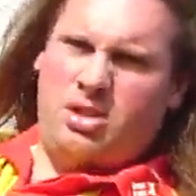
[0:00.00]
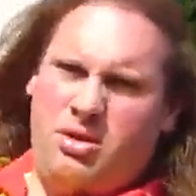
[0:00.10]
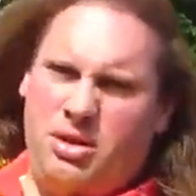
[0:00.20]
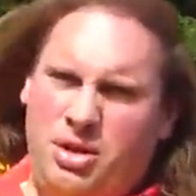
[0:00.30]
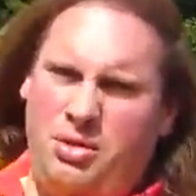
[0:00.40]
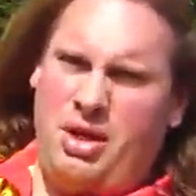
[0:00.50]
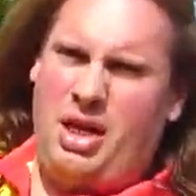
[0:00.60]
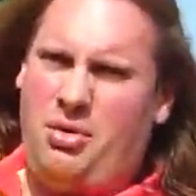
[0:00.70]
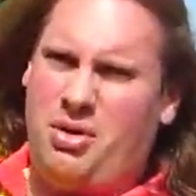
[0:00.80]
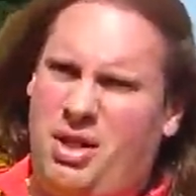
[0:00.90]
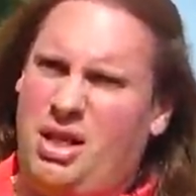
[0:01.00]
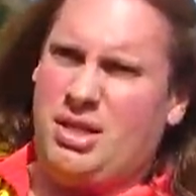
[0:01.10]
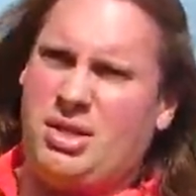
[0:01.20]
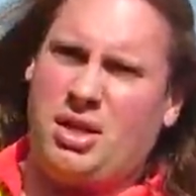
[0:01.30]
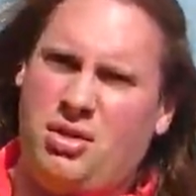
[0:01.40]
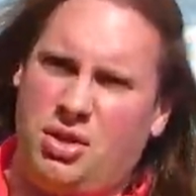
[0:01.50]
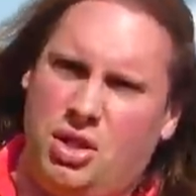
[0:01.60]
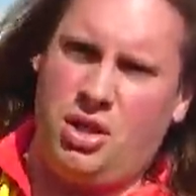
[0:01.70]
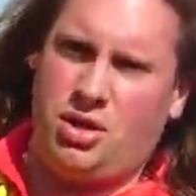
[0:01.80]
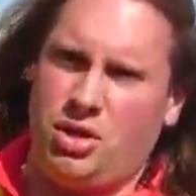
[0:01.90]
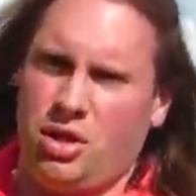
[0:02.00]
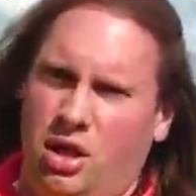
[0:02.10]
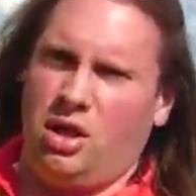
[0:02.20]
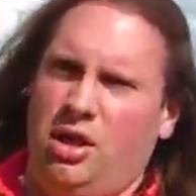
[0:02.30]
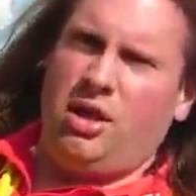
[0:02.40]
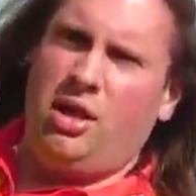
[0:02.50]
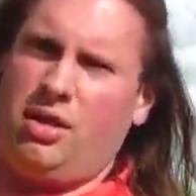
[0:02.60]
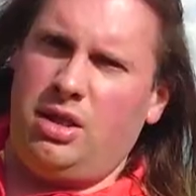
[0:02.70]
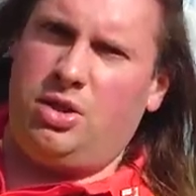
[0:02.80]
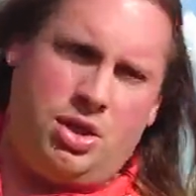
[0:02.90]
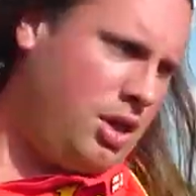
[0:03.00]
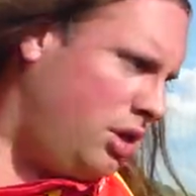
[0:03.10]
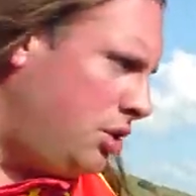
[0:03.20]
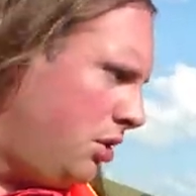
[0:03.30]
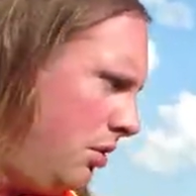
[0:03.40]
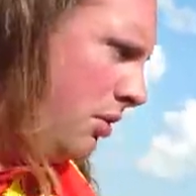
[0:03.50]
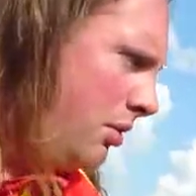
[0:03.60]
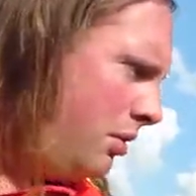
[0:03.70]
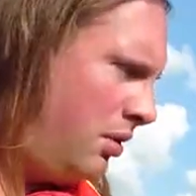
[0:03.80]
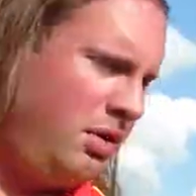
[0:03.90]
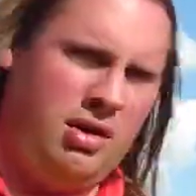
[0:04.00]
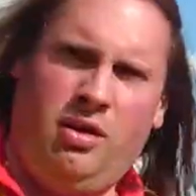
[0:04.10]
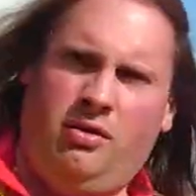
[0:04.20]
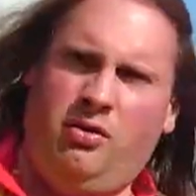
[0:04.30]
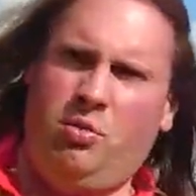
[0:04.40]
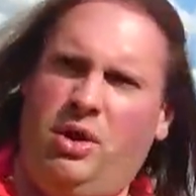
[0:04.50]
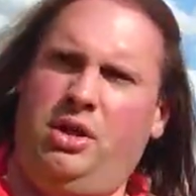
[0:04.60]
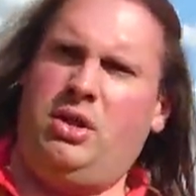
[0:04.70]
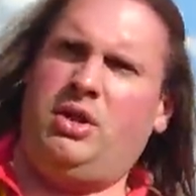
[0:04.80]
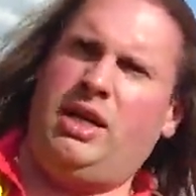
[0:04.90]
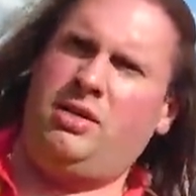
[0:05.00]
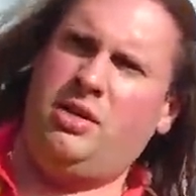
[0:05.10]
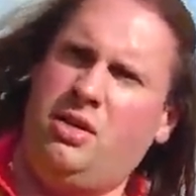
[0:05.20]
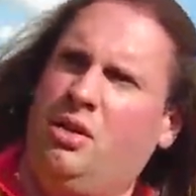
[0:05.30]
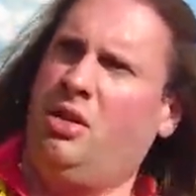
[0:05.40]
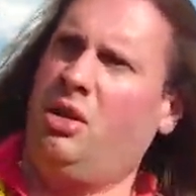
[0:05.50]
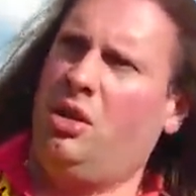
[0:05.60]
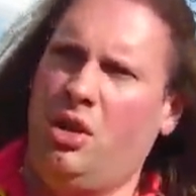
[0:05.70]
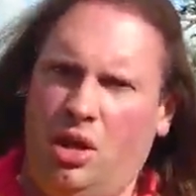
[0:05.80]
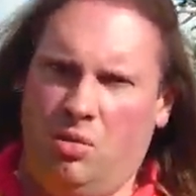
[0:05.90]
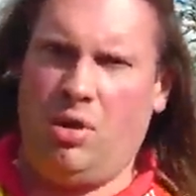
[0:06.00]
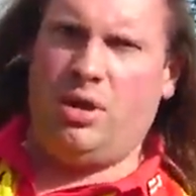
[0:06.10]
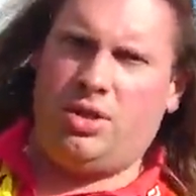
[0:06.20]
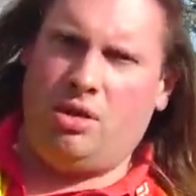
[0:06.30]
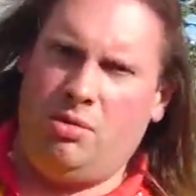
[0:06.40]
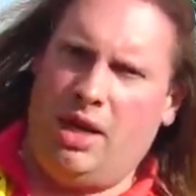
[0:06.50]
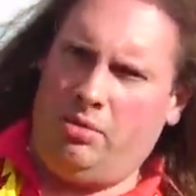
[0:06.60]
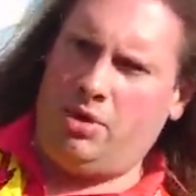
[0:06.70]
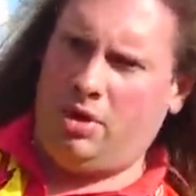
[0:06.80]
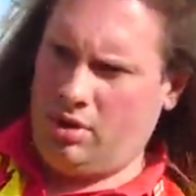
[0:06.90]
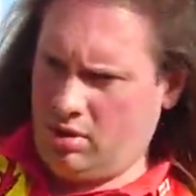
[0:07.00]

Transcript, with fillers: So I'll show you now the inside of the church. This church, from what I understand, was around